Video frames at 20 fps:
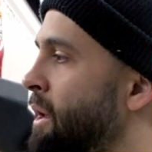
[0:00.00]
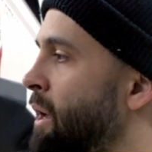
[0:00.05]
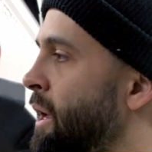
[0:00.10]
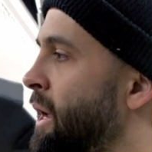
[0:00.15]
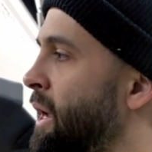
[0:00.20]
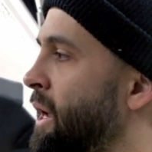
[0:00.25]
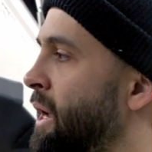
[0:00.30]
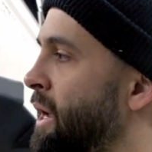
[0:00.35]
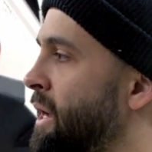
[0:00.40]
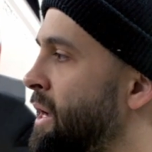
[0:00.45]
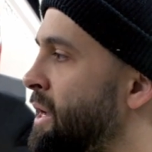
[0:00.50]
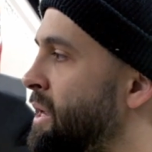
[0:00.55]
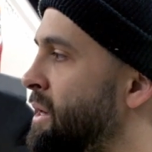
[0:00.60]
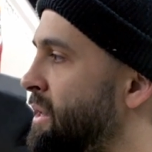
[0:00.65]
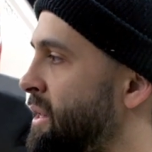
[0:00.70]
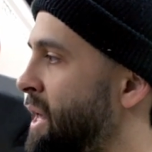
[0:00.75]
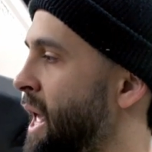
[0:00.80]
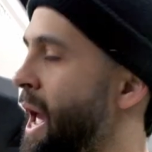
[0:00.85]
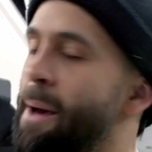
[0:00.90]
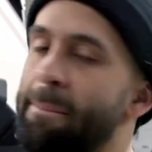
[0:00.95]

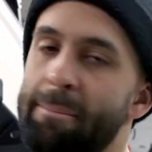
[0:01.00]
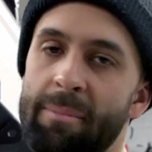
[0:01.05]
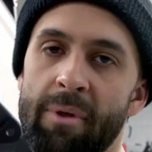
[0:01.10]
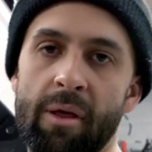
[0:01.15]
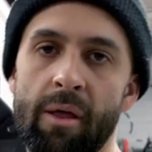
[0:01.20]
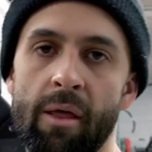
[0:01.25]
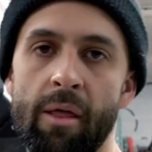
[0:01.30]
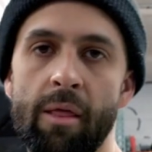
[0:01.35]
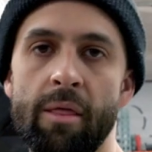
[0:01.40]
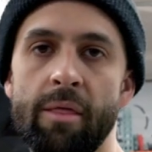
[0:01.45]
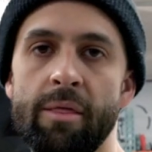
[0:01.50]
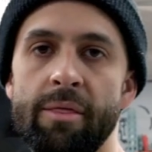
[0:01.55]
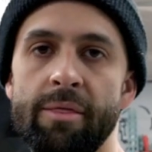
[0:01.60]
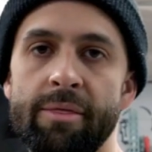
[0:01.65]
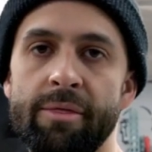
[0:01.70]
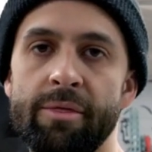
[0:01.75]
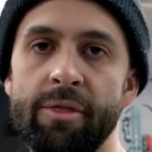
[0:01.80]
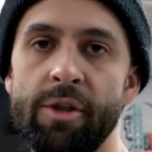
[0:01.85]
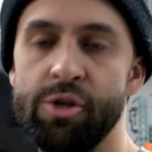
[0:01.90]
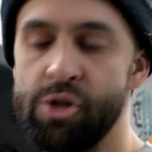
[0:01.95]
and cap
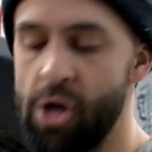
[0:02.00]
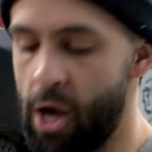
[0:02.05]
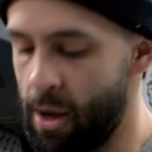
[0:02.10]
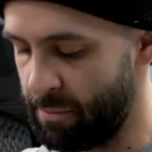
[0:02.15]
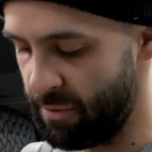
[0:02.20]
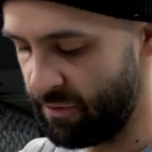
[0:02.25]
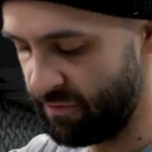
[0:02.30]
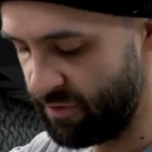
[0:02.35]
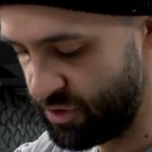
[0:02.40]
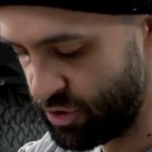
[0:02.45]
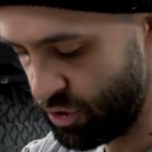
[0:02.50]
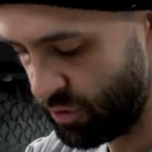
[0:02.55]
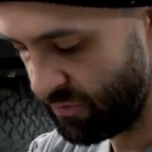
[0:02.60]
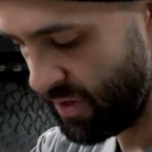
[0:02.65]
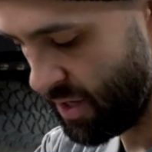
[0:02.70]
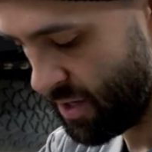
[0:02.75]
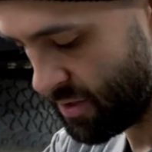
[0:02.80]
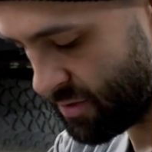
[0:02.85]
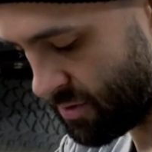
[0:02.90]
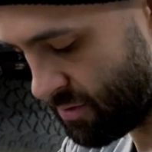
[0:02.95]
the top of this
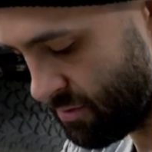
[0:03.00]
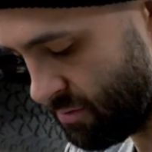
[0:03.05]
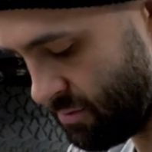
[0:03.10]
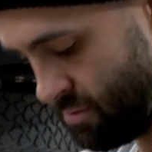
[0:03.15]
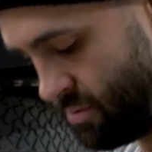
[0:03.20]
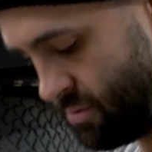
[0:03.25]
OBS.